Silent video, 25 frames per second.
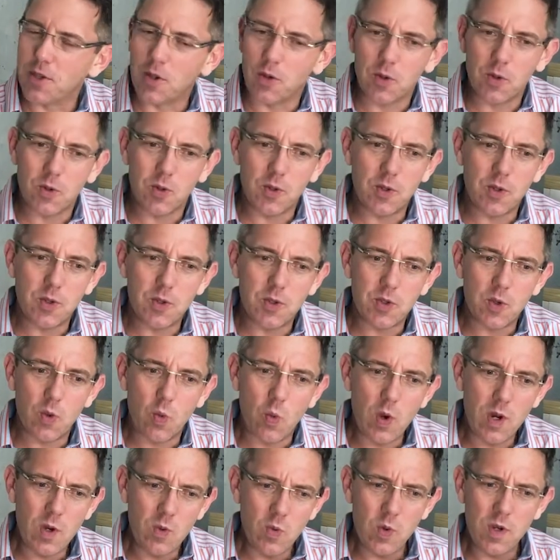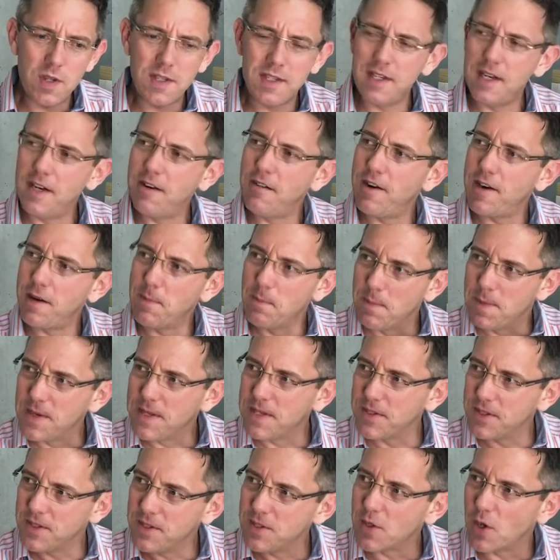So what was it around
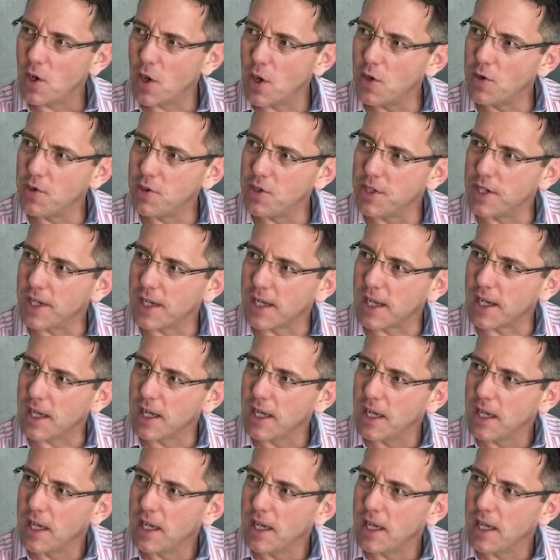business coaching